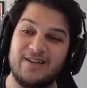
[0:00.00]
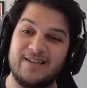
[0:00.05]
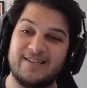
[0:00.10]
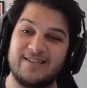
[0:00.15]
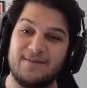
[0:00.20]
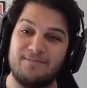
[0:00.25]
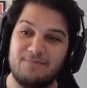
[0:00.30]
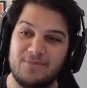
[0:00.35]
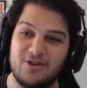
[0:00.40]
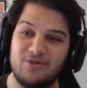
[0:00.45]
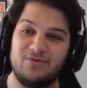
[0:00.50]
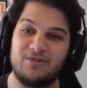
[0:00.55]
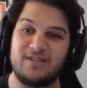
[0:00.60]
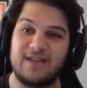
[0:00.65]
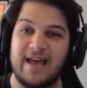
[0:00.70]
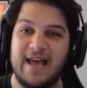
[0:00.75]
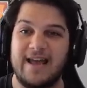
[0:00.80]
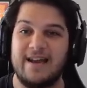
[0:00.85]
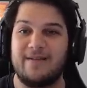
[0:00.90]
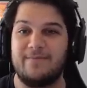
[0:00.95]
is immune
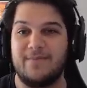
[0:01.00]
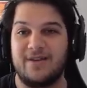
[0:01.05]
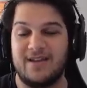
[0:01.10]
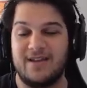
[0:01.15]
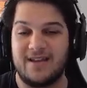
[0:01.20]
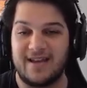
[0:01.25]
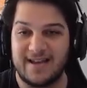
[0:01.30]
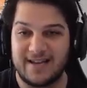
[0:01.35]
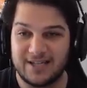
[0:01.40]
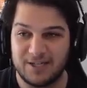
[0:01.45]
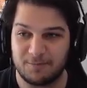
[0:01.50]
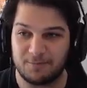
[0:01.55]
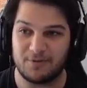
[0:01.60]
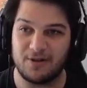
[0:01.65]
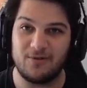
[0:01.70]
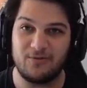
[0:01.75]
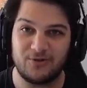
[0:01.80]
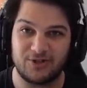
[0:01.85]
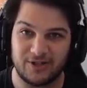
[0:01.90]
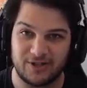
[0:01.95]
to enemy
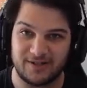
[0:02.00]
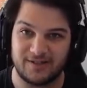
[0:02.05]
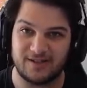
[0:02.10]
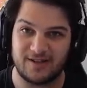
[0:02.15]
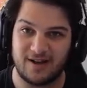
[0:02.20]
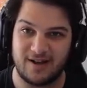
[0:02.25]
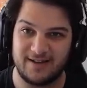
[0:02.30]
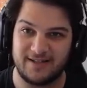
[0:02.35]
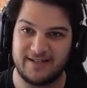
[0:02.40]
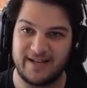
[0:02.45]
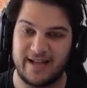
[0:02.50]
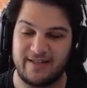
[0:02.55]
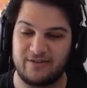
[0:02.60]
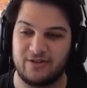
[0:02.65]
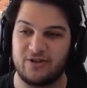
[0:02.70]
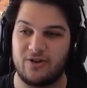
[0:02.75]
explosions on death.